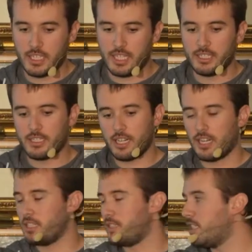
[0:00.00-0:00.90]
and a
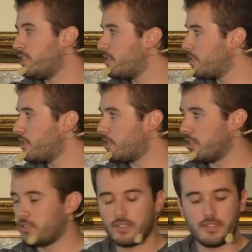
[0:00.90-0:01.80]
client that's
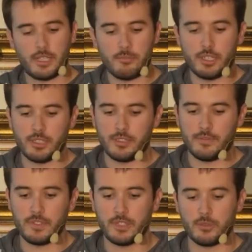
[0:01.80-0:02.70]
not on the same
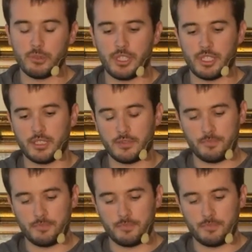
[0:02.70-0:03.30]
physical machine.